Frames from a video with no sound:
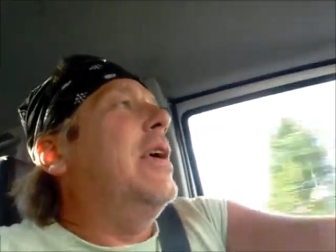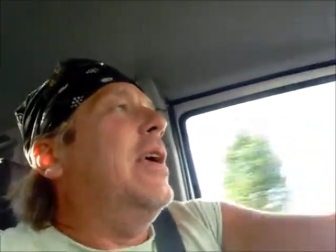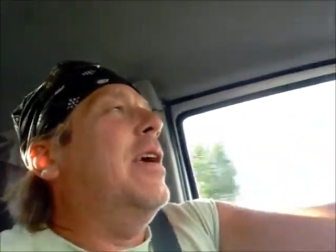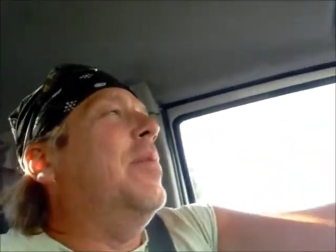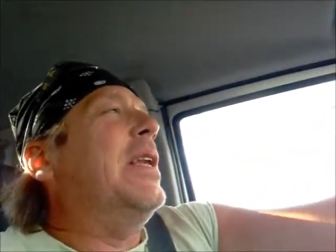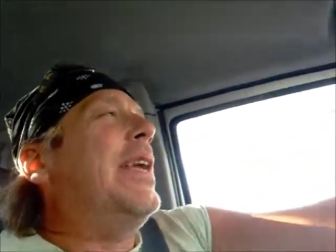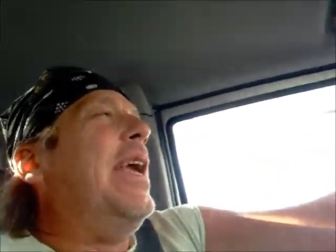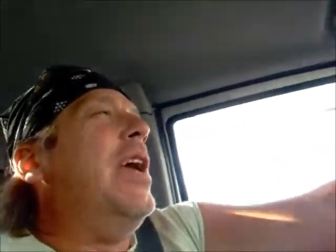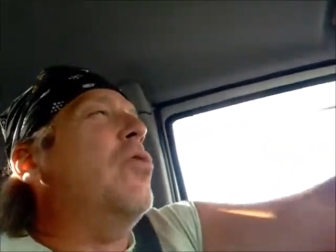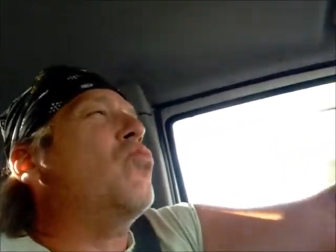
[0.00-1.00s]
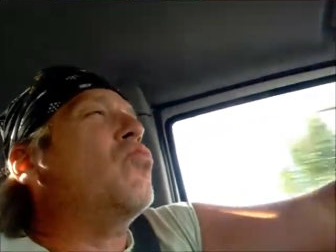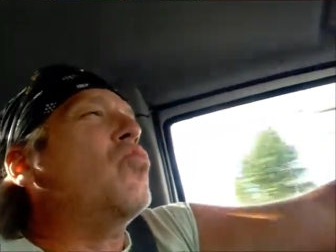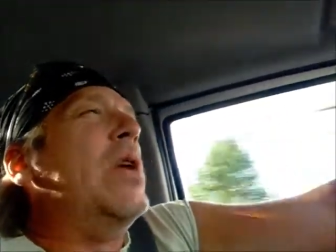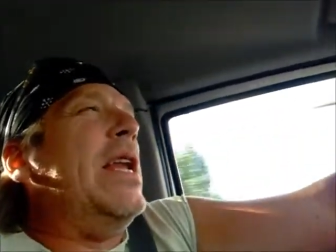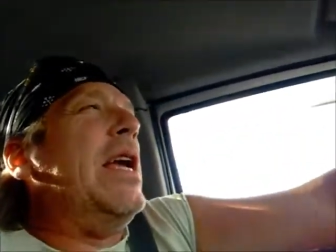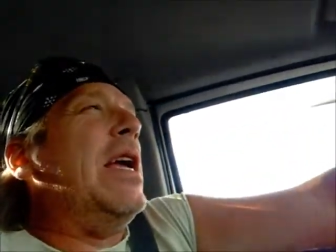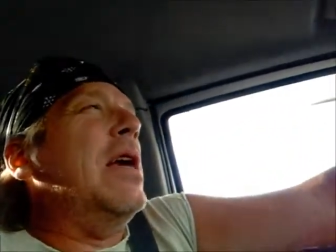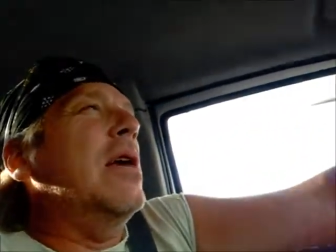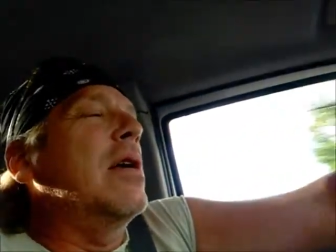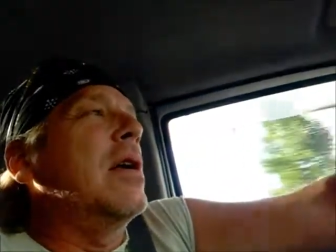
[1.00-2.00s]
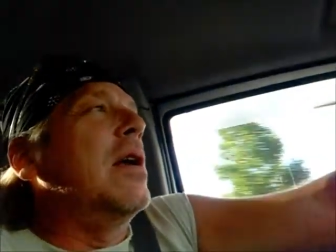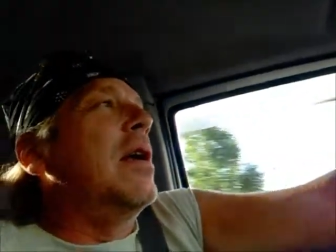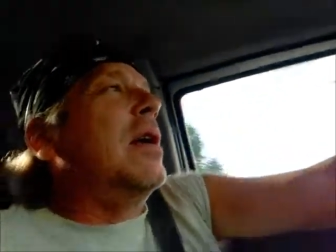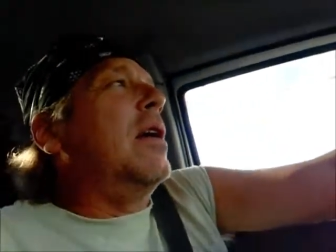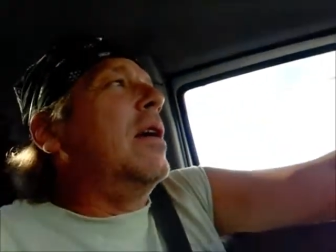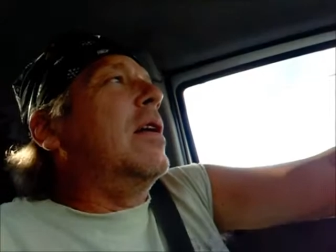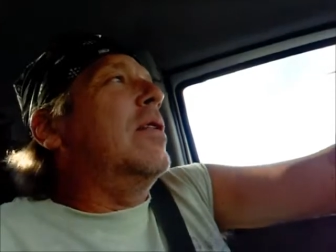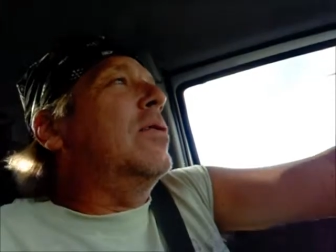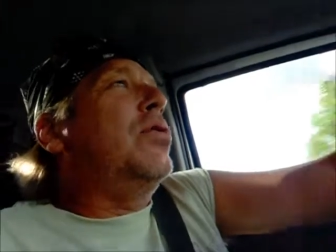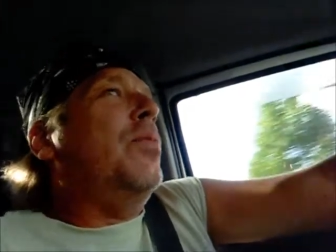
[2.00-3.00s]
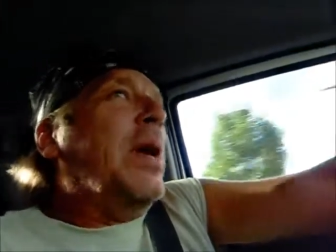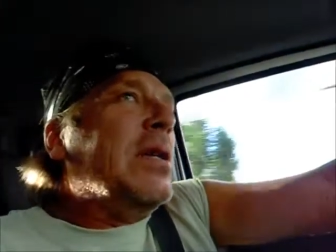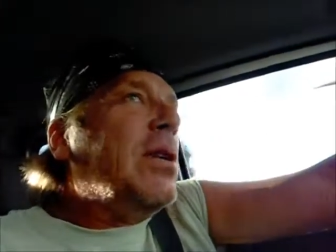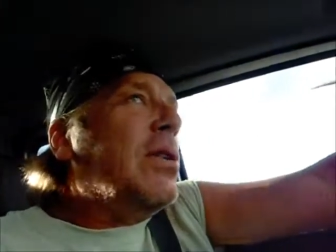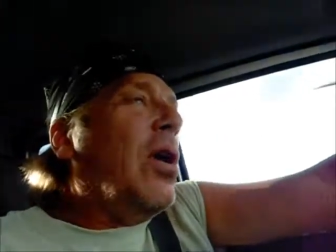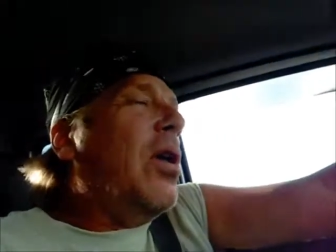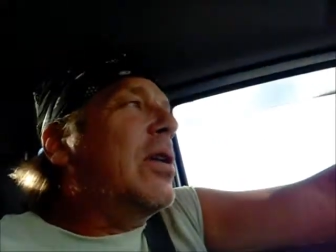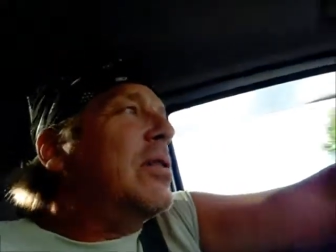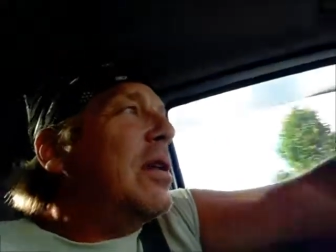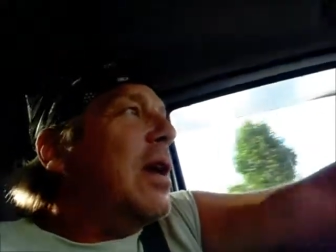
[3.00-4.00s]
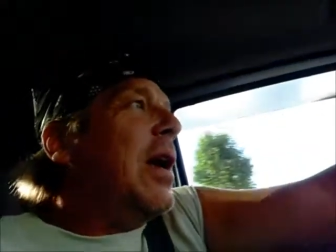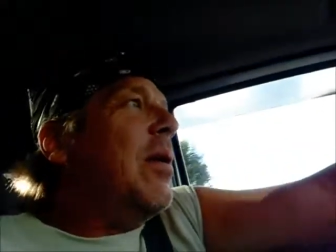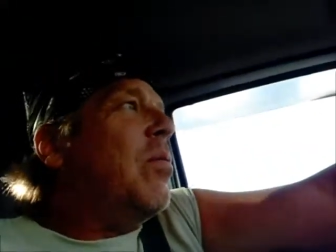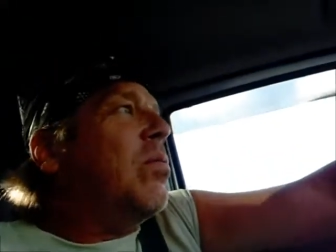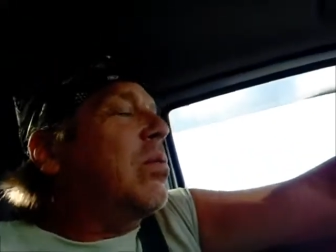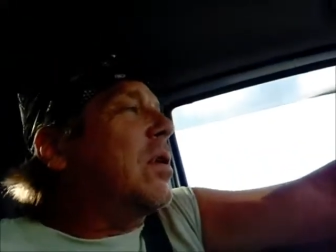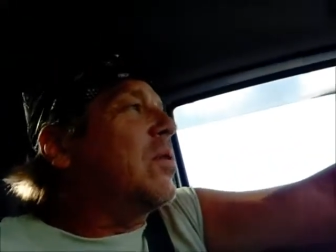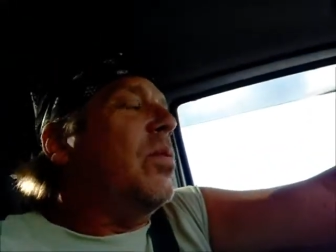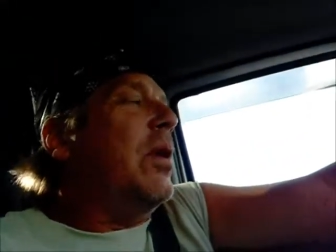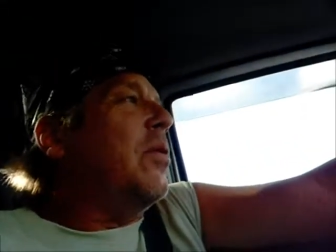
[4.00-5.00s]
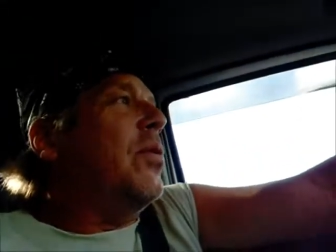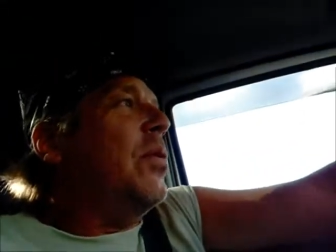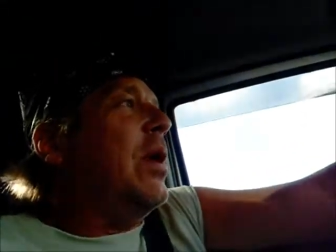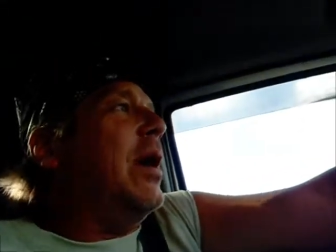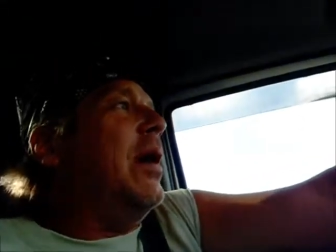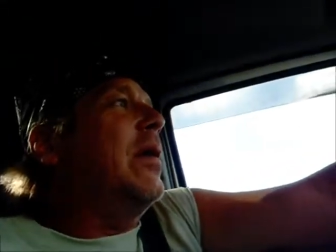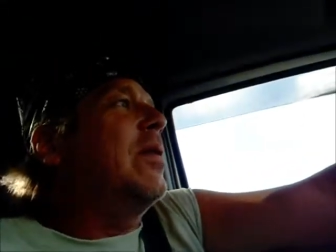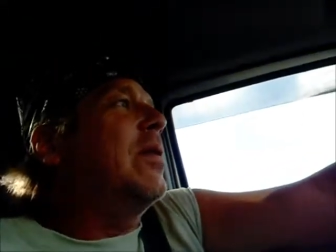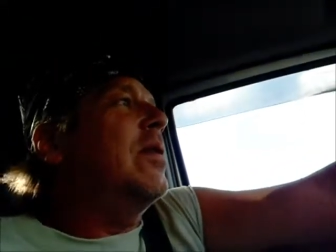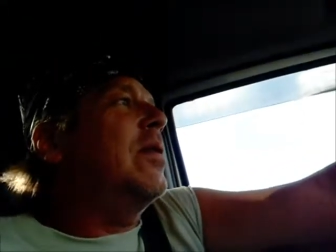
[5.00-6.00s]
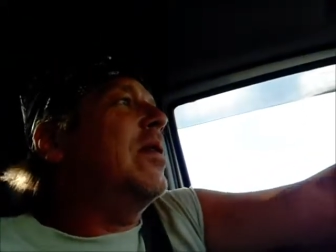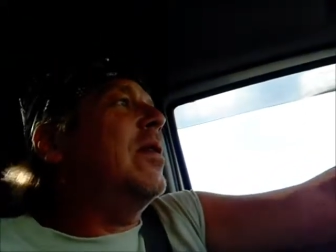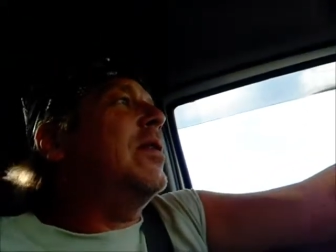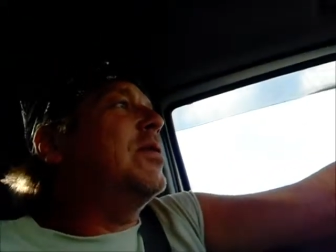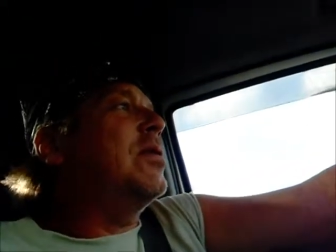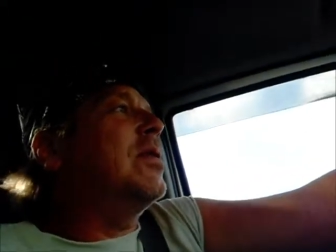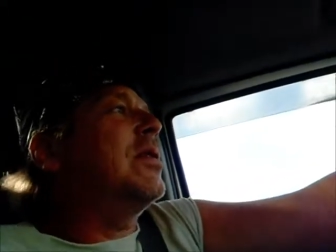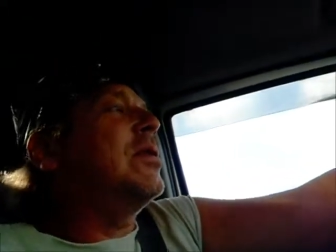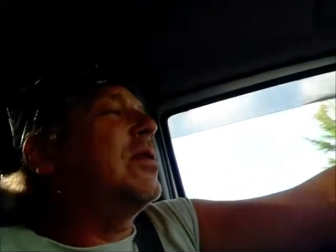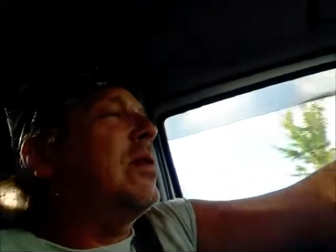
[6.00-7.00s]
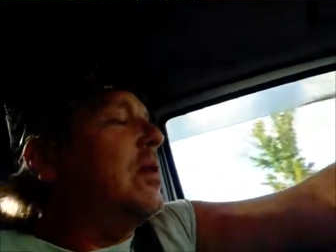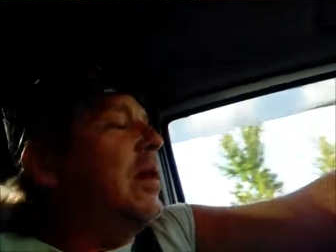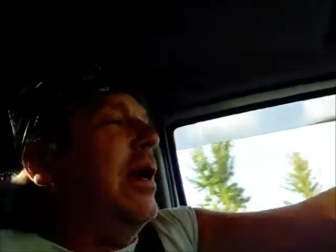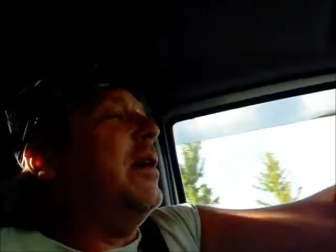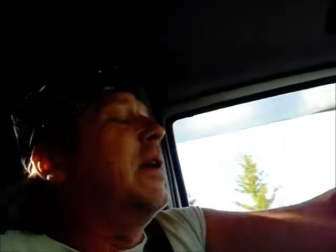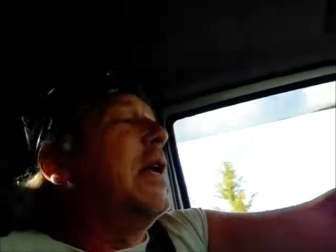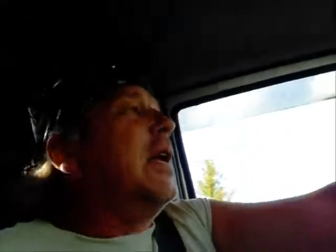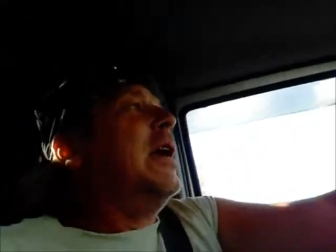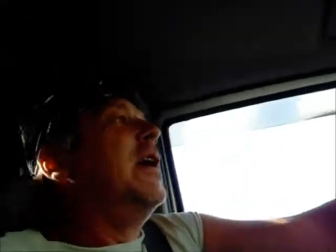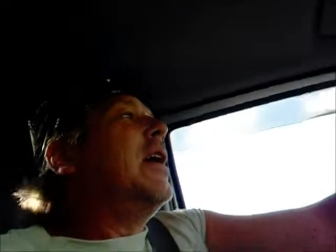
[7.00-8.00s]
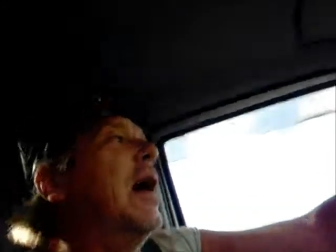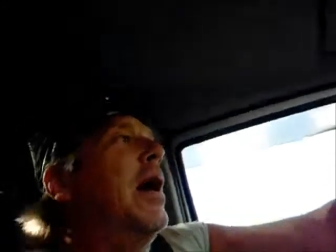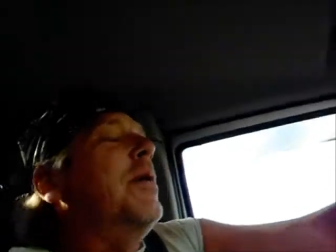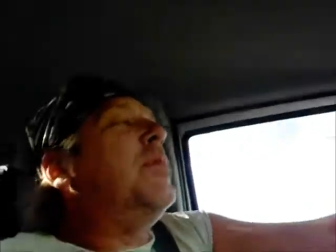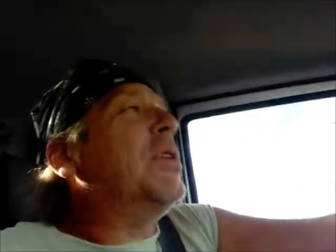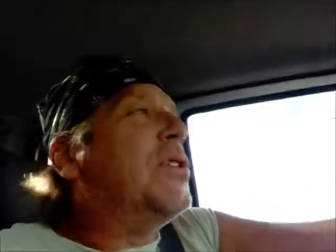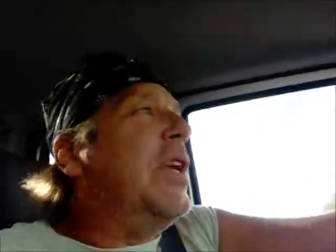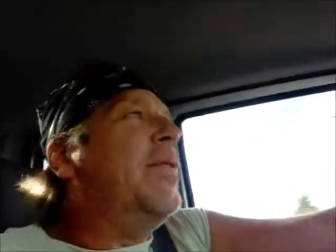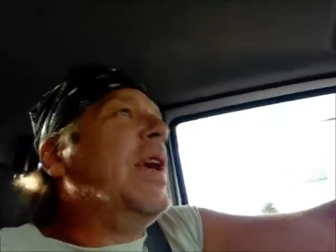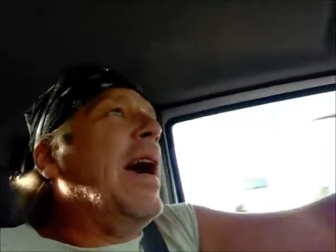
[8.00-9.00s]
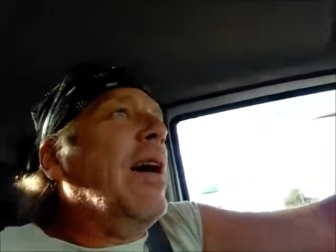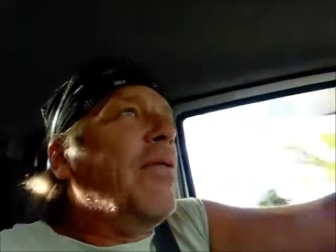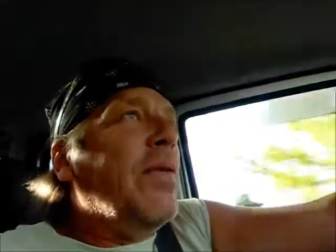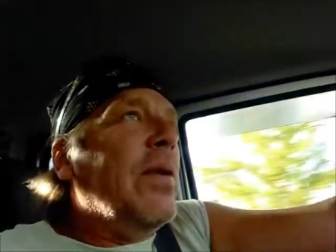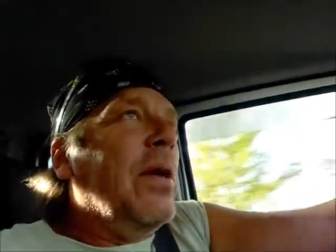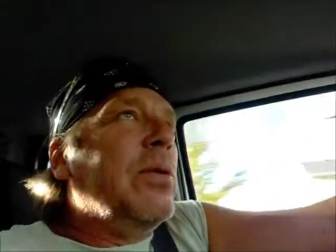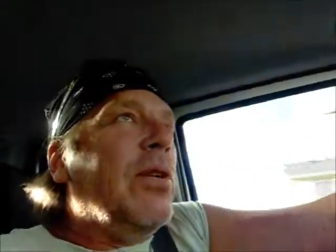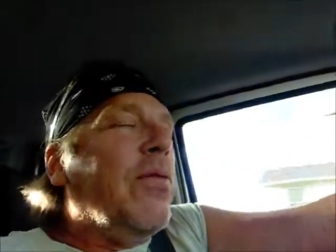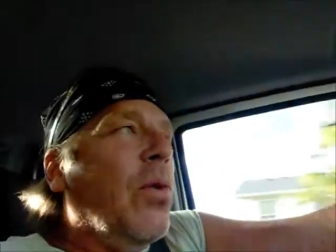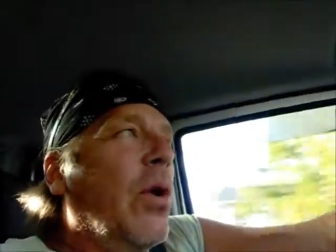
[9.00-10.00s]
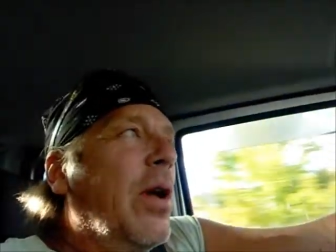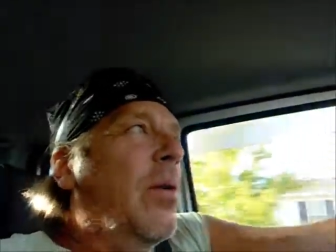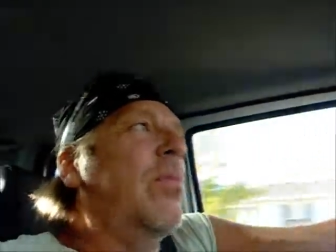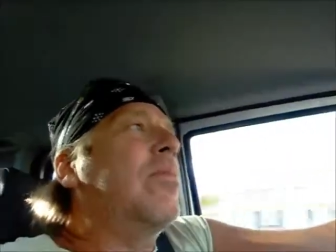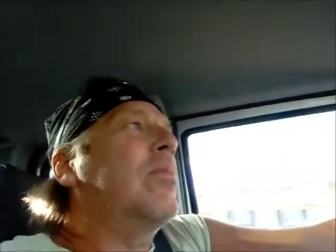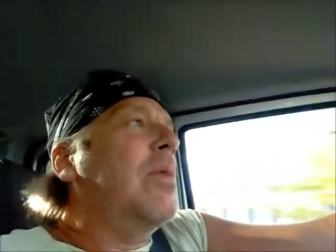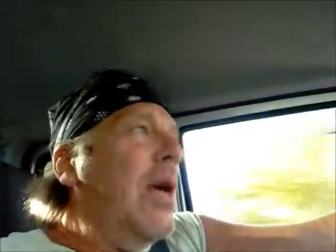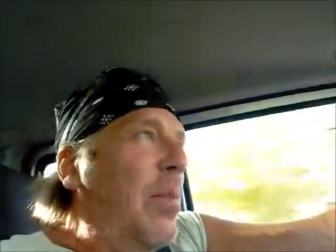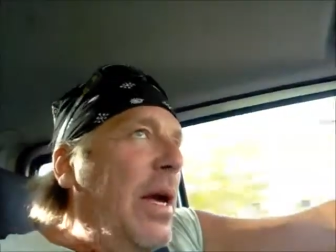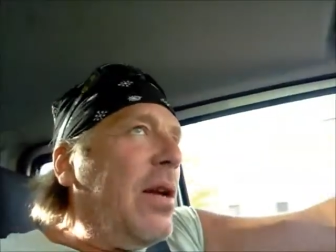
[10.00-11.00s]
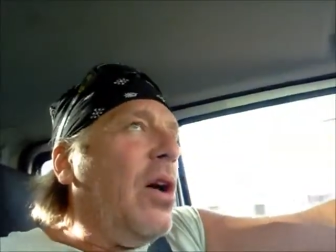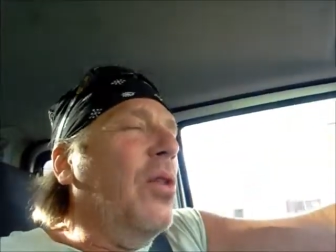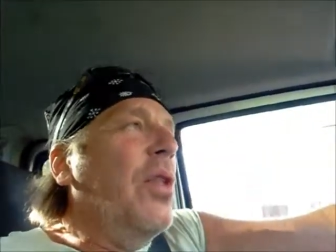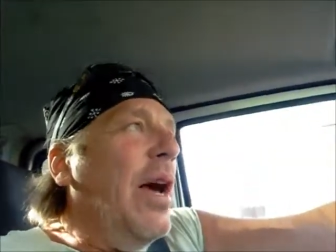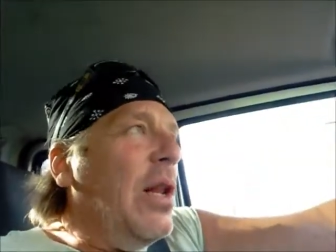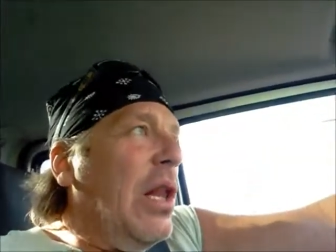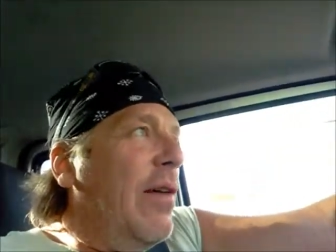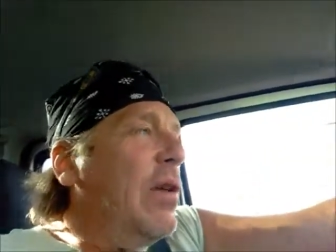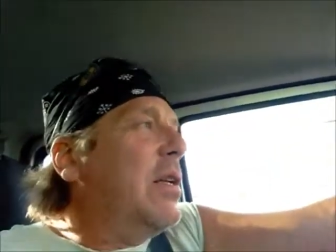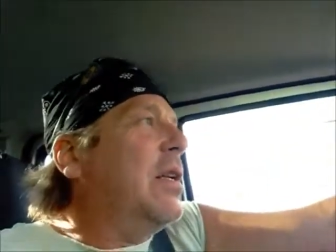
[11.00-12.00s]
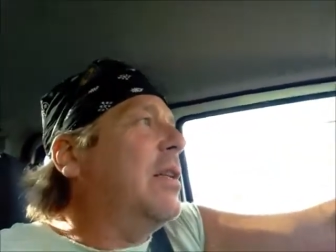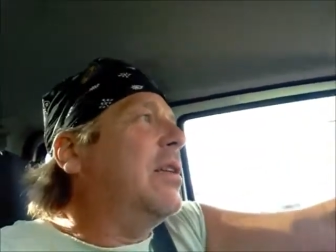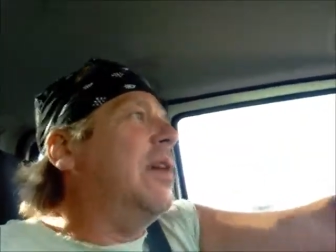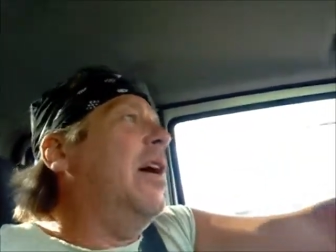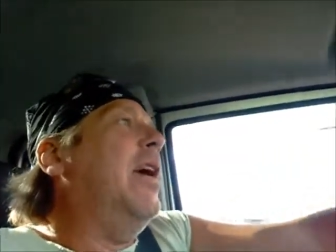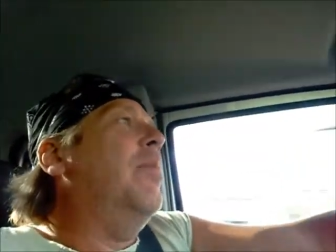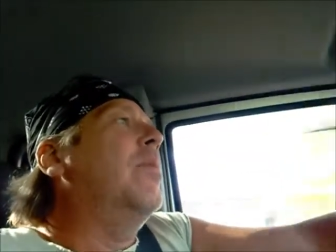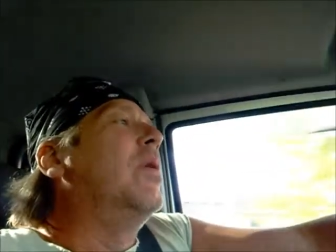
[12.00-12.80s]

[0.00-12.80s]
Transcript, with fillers: Him and Kent Ridding, the two best guitarists that I worked with, uh, at least, yeah. Uh, Steve Taft, it was in Florida, had a band called 911 at the time